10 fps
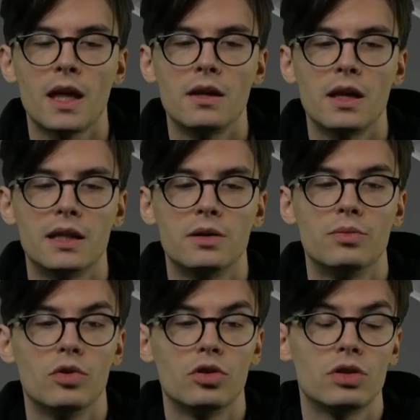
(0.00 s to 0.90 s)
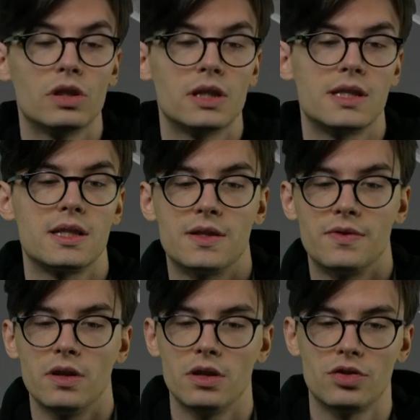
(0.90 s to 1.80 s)
And the model is
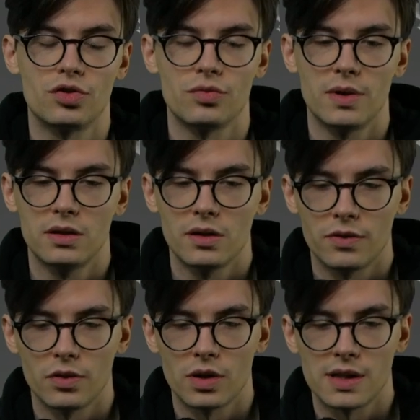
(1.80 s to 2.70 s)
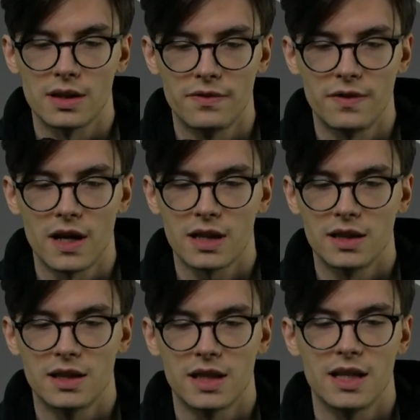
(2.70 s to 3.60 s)
very instrumental for us. In fact,
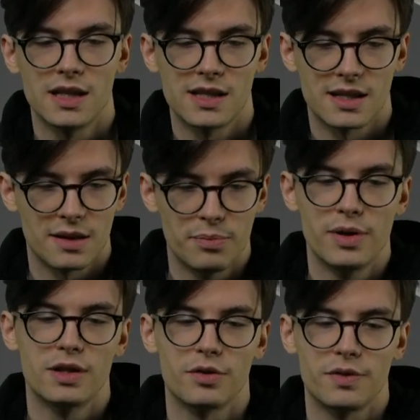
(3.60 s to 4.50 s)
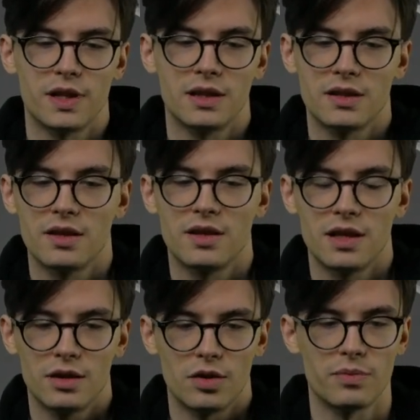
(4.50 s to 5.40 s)
it is a bit of that
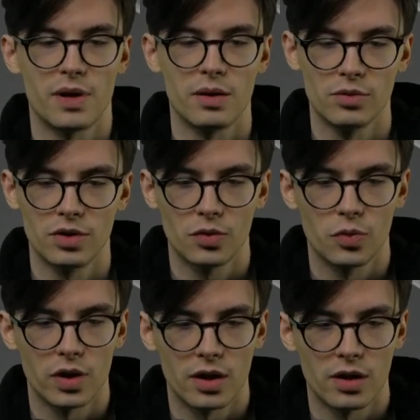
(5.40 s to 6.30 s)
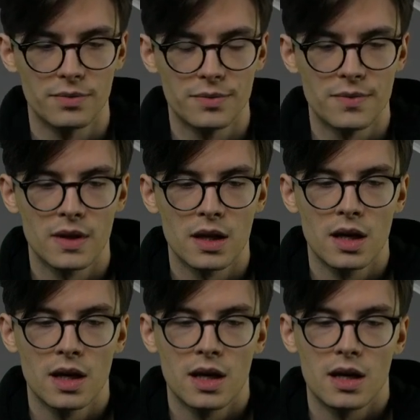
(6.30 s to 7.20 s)
theater of memory where
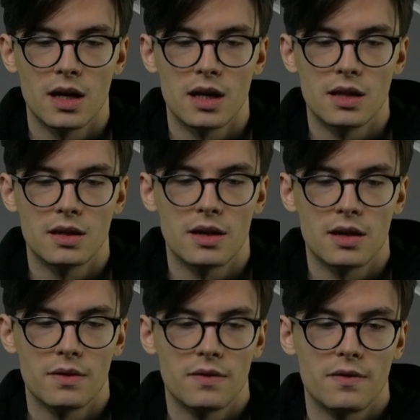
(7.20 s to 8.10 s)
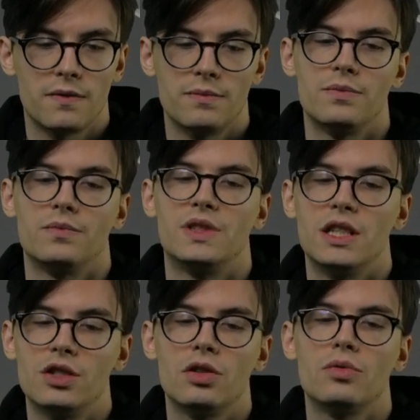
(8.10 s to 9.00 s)
the
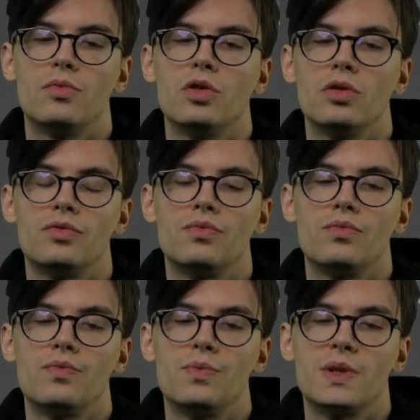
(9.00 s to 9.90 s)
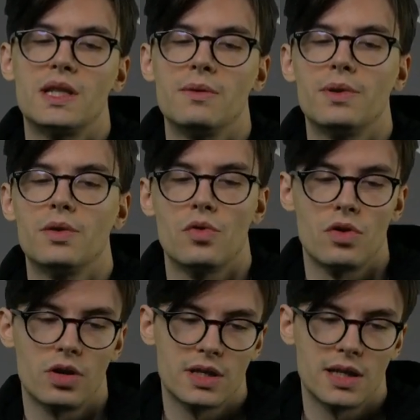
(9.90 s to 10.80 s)
digital model simply
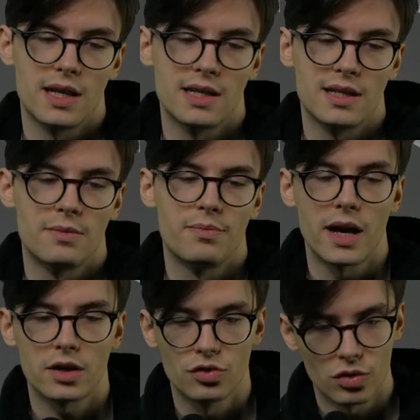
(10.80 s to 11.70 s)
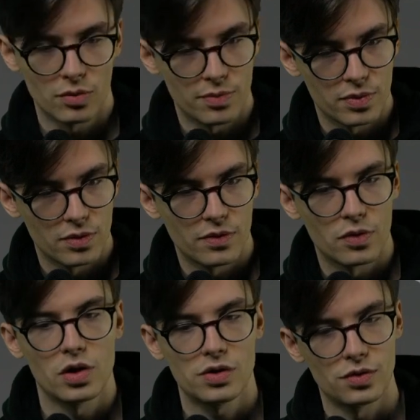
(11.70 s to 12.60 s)
works as a backdrop for
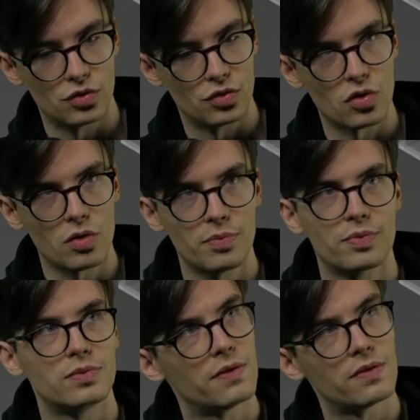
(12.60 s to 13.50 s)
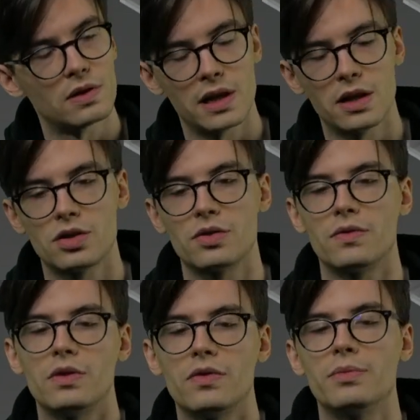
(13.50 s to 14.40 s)
us to drop different layers of
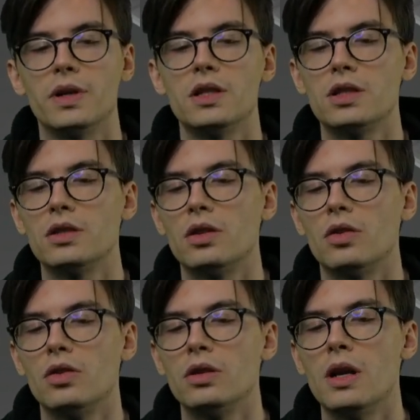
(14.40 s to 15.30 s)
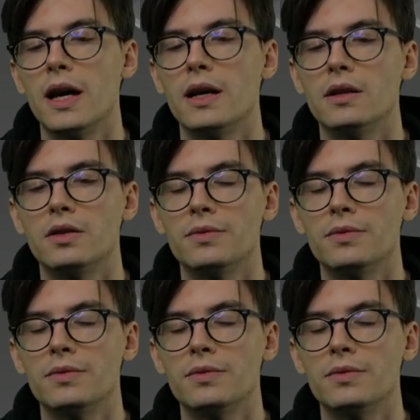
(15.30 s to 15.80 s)
information on and